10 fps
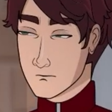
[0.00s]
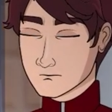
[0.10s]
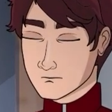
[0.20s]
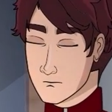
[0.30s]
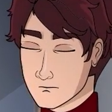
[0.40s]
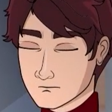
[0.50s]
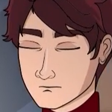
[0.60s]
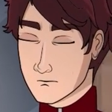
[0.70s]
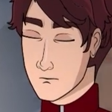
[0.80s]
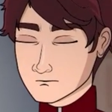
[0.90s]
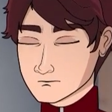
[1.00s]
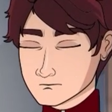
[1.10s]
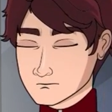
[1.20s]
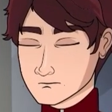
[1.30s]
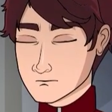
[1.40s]
Shaking my head,
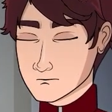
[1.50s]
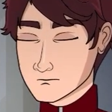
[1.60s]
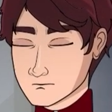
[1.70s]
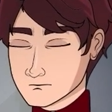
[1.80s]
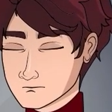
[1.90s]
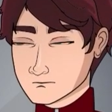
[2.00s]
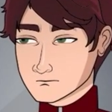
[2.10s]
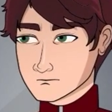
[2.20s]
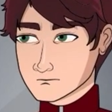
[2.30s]
I move around and